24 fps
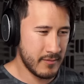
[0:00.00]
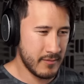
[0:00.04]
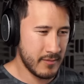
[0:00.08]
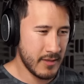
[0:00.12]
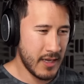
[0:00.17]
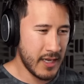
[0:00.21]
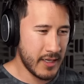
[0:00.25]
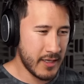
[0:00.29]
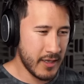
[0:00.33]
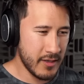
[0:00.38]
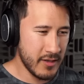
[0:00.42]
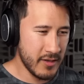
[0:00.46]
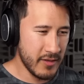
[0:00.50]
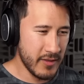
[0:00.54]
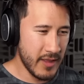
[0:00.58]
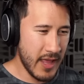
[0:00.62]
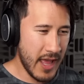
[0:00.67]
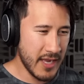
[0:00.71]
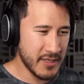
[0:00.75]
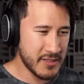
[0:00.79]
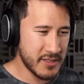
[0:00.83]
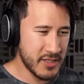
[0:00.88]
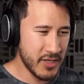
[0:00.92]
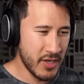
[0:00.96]
I can do
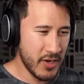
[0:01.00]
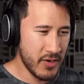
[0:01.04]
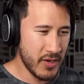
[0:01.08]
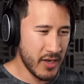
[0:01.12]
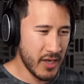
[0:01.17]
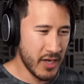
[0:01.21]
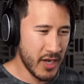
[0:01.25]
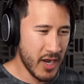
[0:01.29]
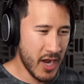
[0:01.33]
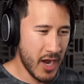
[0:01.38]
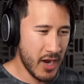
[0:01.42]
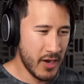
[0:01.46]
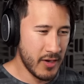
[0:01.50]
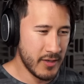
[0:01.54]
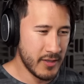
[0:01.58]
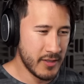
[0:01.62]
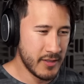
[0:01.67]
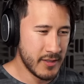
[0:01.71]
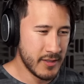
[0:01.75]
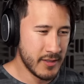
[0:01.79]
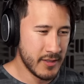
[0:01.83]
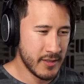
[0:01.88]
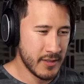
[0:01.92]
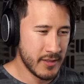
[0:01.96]
that too, you know.
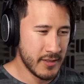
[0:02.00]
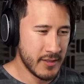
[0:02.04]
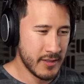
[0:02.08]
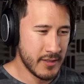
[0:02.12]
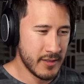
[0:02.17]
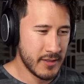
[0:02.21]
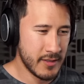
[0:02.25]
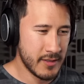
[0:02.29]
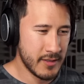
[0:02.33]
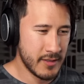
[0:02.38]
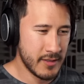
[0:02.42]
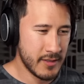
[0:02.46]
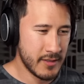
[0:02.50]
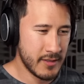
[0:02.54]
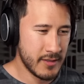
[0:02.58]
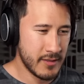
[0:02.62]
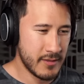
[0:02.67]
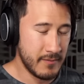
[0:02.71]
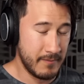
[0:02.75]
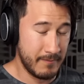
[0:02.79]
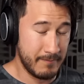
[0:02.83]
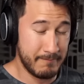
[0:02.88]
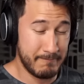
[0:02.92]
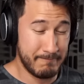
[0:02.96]
Hi.
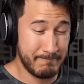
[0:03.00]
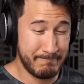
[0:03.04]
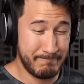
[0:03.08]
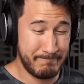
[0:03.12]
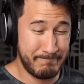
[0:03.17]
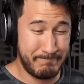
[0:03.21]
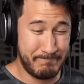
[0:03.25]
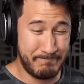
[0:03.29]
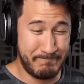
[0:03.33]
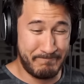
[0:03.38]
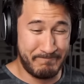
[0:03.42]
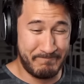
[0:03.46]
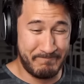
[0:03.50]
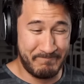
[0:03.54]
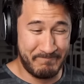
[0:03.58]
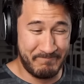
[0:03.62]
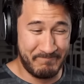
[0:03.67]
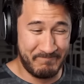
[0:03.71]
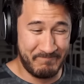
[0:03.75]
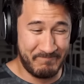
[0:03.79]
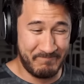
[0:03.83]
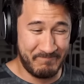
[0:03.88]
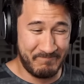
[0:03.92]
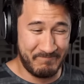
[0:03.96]
You're
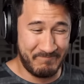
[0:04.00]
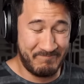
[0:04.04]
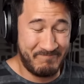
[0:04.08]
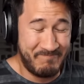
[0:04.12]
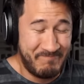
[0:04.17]
insane.